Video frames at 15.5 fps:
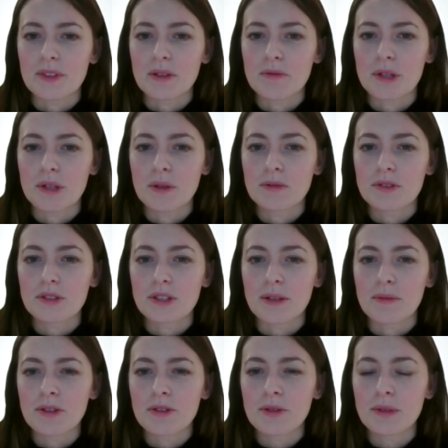wrote, I
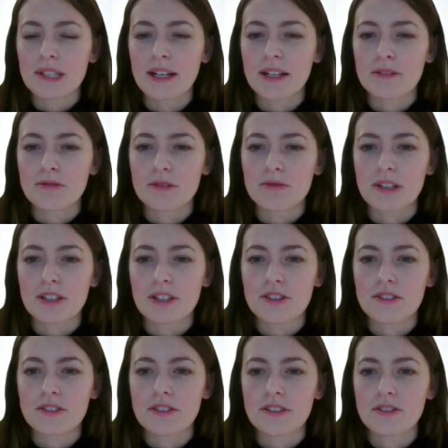wonder what kind of
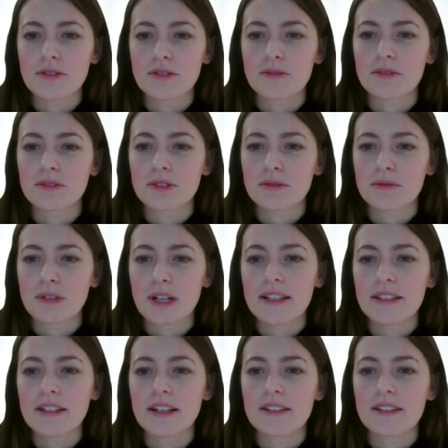reflections these students write.